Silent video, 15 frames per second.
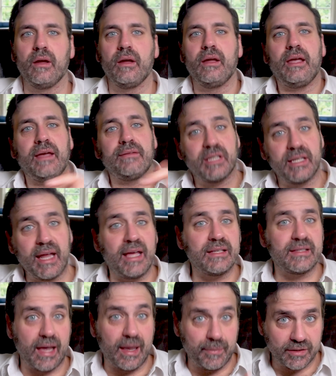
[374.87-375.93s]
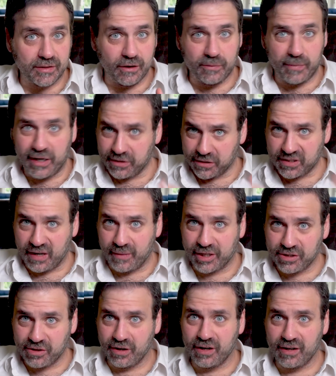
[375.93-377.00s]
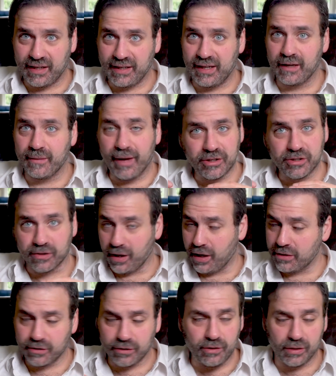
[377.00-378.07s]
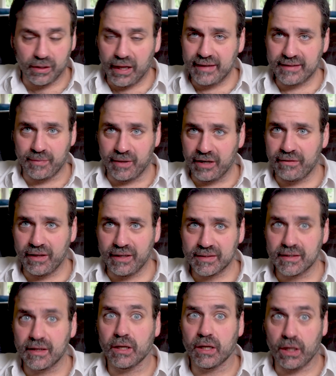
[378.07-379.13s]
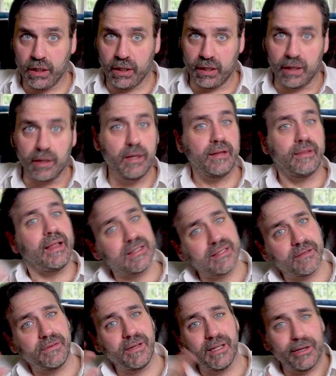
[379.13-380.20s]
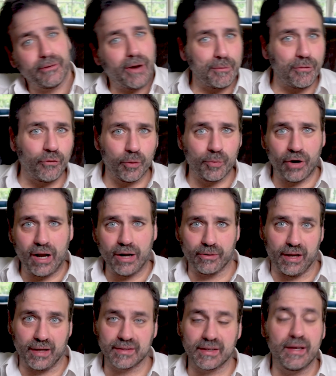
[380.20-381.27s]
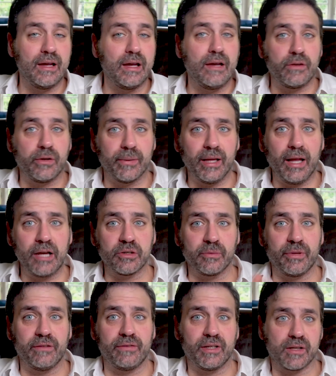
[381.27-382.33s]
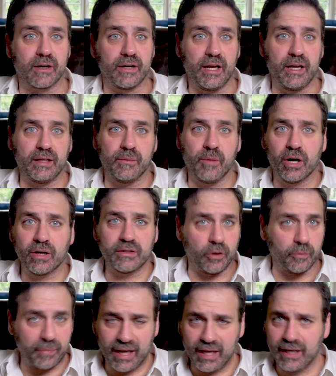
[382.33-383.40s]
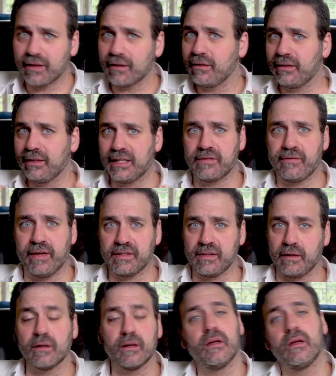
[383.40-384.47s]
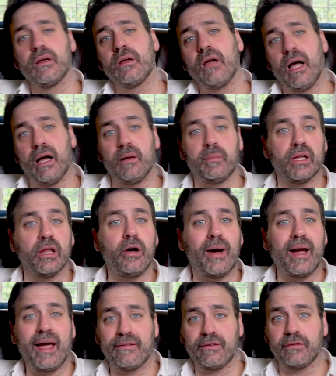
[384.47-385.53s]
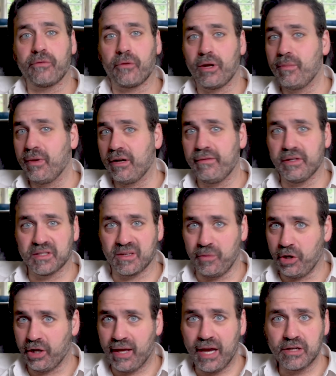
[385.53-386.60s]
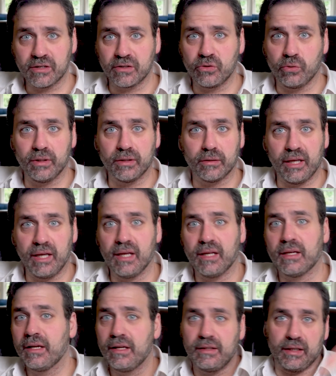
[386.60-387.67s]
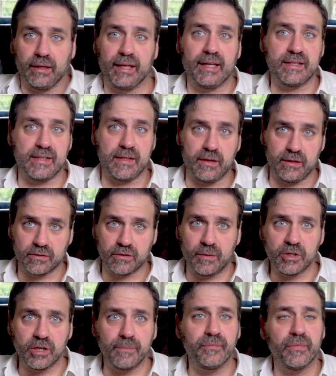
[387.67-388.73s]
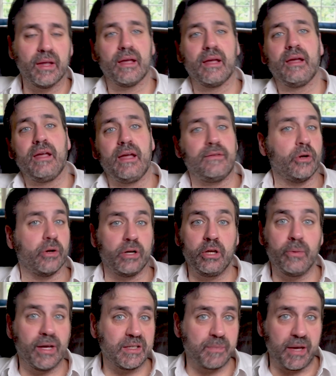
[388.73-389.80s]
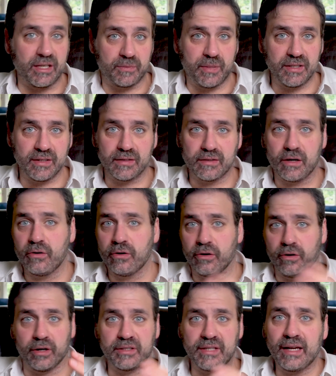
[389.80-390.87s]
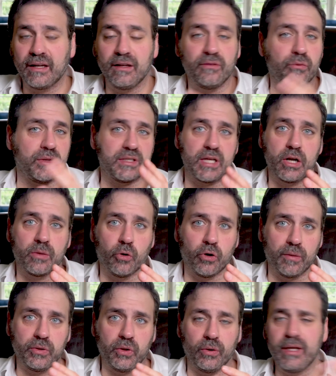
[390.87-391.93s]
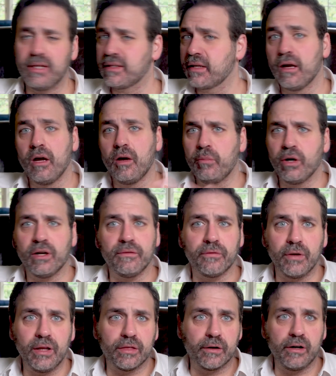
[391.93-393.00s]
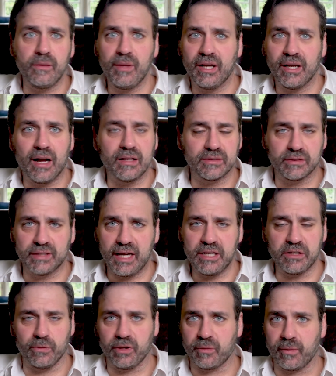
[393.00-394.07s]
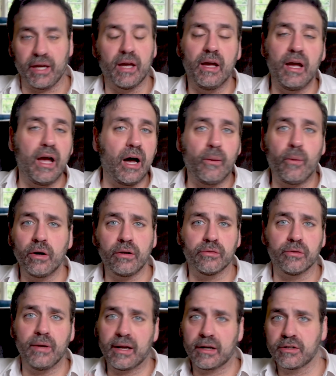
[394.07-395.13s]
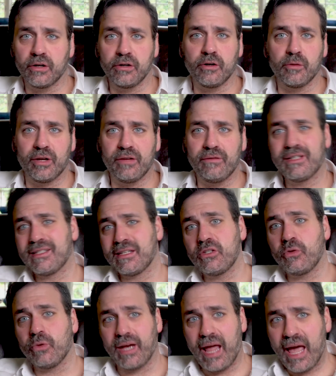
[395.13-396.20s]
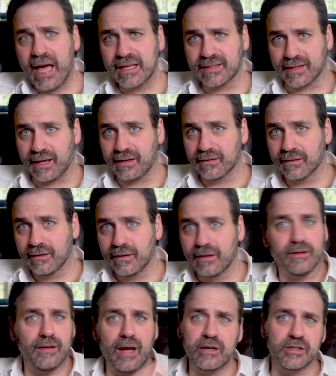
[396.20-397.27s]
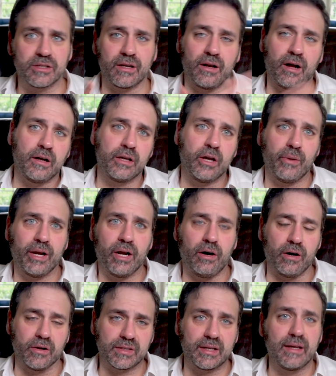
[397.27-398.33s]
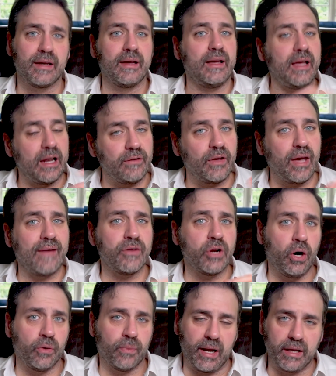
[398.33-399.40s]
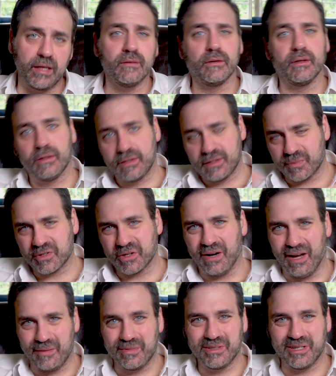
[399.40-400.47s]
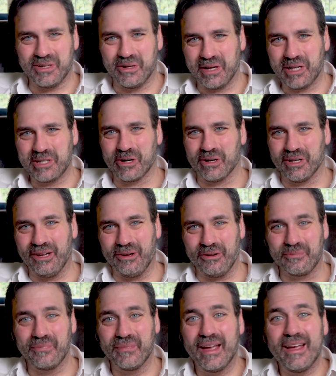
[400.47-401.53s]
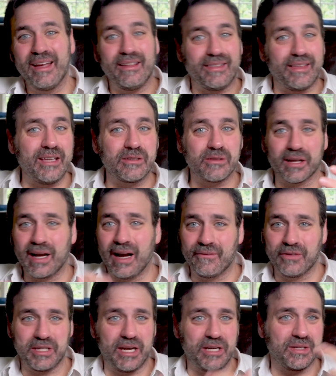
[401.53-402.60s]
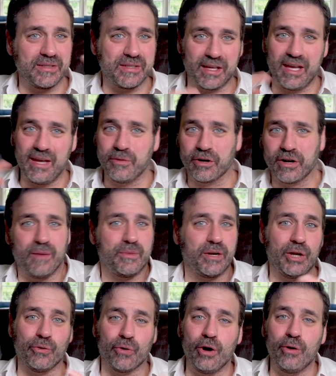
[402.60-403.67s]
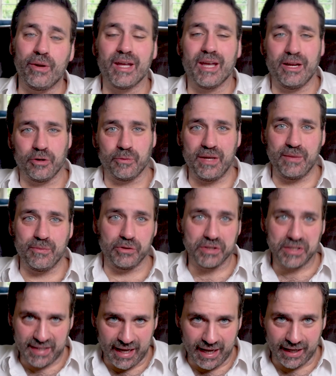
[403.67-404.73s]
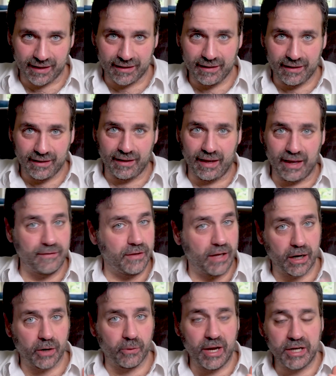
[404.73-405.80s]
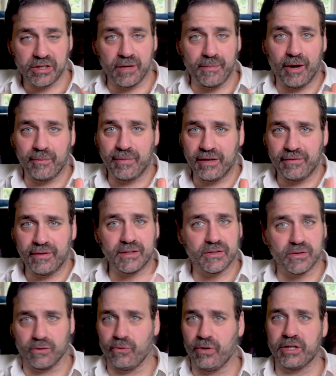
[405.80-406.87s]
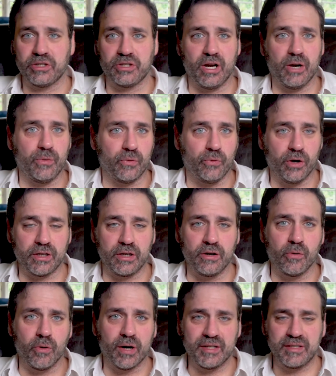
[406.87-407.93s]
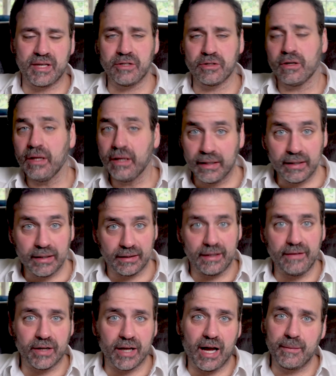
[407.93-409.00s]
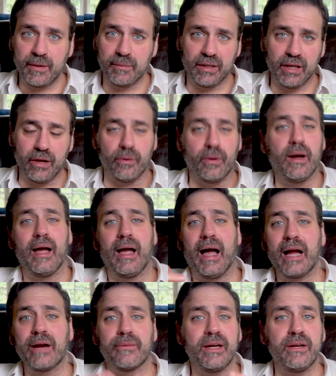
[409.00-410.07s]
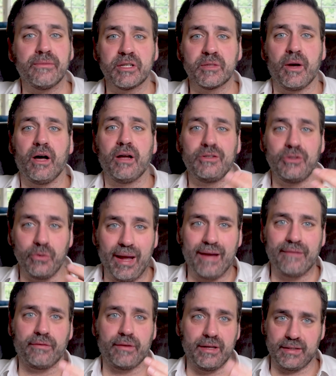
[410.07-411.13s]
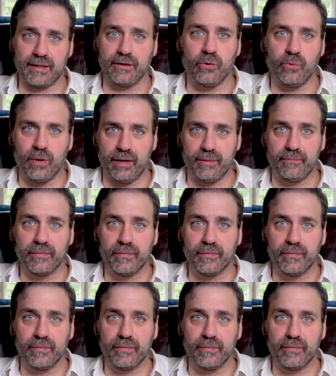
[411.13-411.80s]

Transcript: If today's episode made your stomach churn thinking about your underutilized benefits, good. That's the feeling right before progress. You realize your benefits aren't hitting the mark, don't panic. Let's fix it. Below, I have a free benefits communication toolkit. The link is in the description. If you're a US-based business owner or executive with 10 or more employees, book a free 30-minute consultation with me. I'll walk you through how to turn your benefits into an asset, not just an ongoing cost. And if you haven't already, subscribe to Don't HR Alone. These are the conversations that keep your company growing and your people staying. And if you got a question about benefits or want to share what worked in your organization, leave a comment below. I read and respond to every single one.